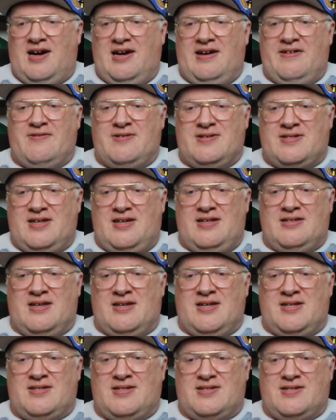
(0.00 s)
I would see
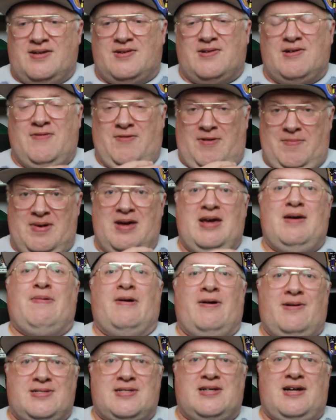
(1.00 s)
the story for me
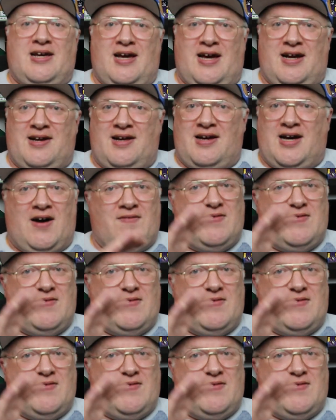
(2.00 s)
personally ending.